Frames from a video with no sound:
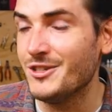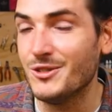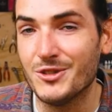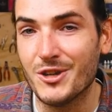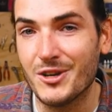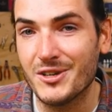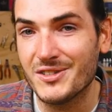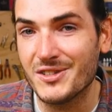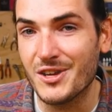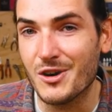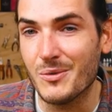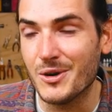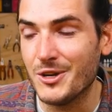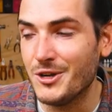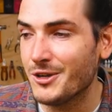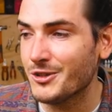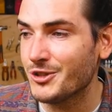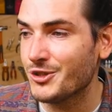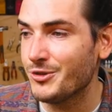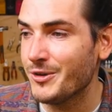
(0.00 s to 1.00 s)
You'll notice though, we're
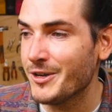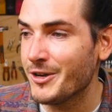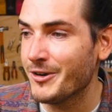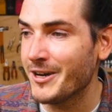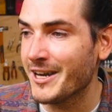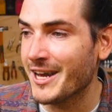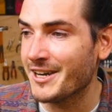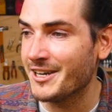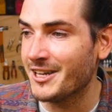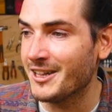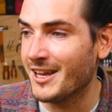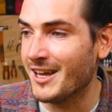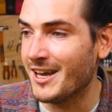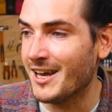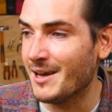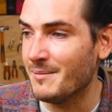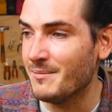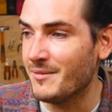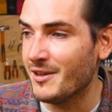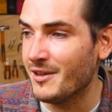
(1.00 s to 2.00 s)
not triggering an
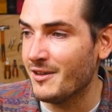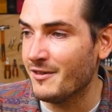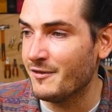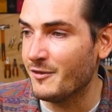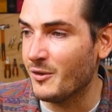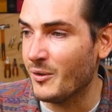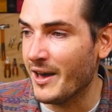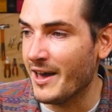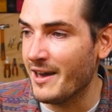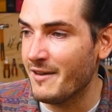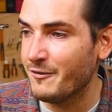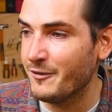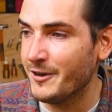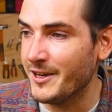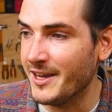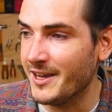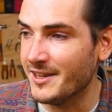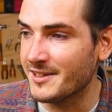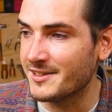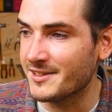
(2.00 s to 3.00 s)
alarm for
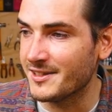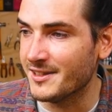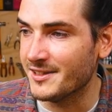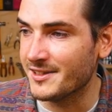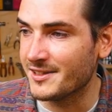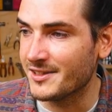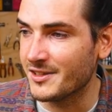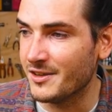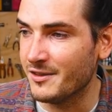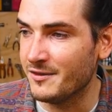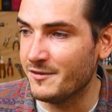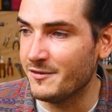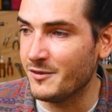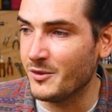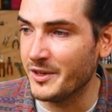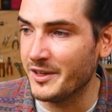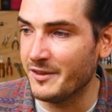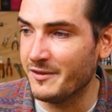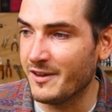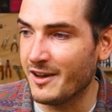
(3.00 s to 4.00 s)
every instance of
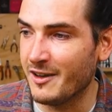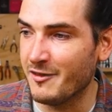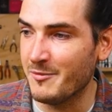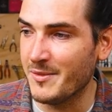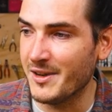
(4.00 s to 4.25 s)
45